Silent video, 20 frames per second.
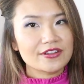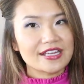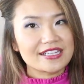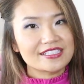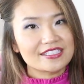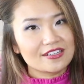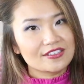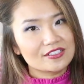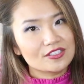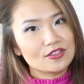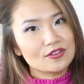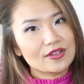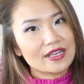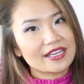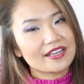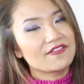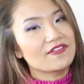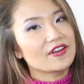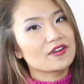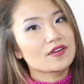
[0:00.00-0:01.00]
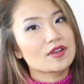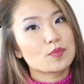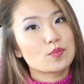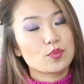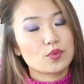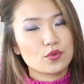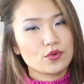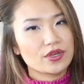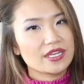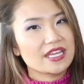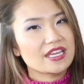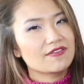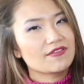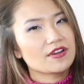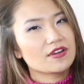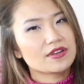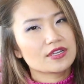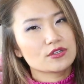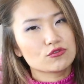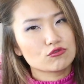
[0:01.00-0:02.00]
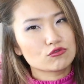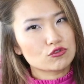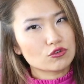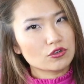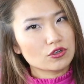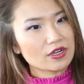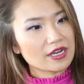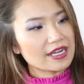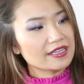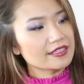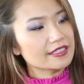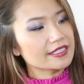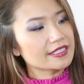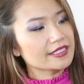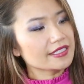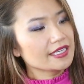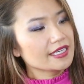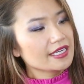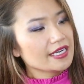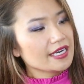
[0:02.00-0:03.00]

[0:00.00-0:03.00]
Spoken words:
That's also like a very pretty, very neutral color.